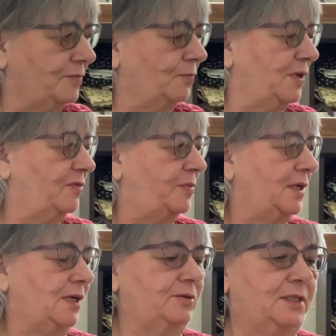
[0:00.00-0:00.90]
We've been
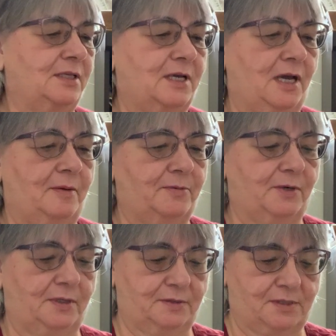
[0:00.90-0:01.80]
out at the campground,